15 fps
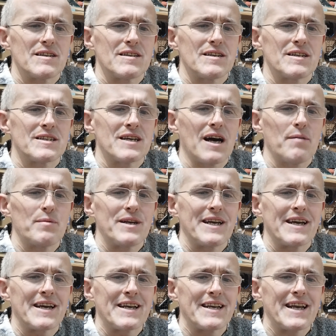the time and
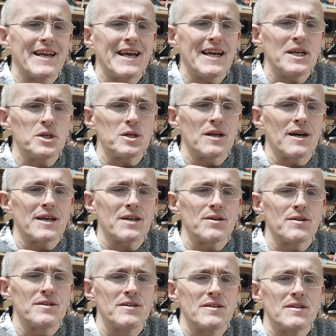inclination I
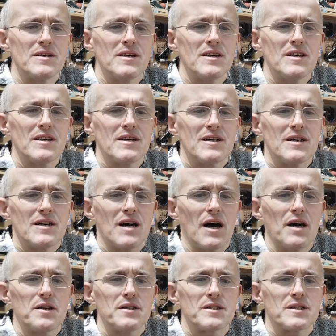could
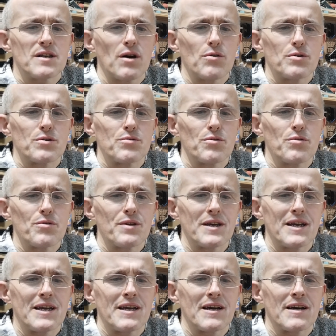unsolder all
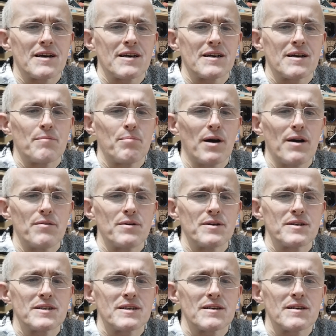the
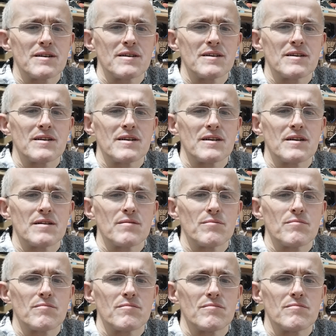components.
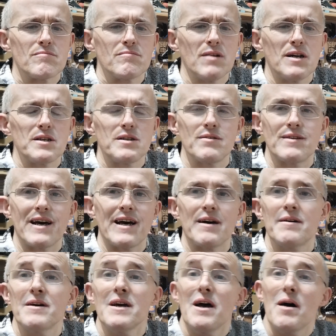I do that,
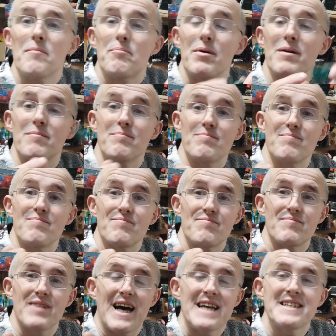but
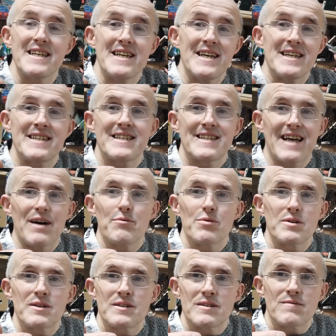as it is, that
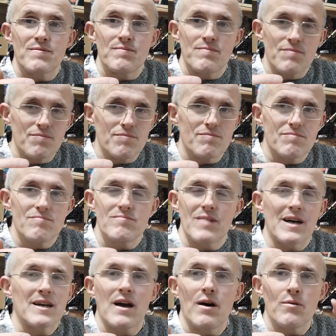one's
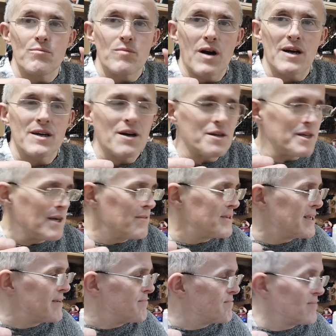I can't use
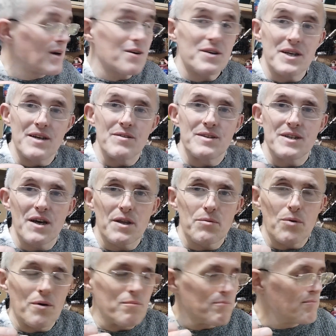it. I've got to use the other
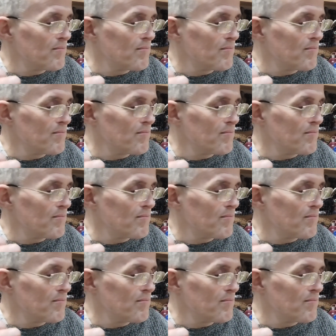one.